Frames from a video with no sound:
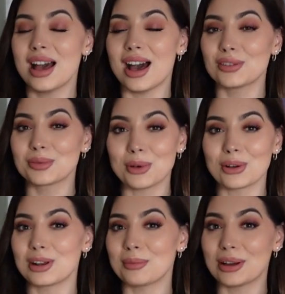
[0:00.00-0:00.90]
I've
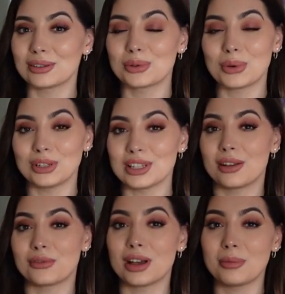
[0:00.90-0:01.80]
spoken about the quality
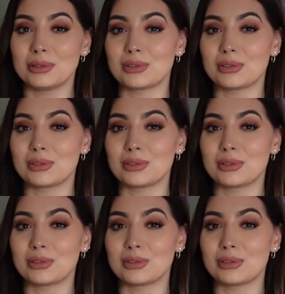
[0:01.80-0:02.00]
of Urban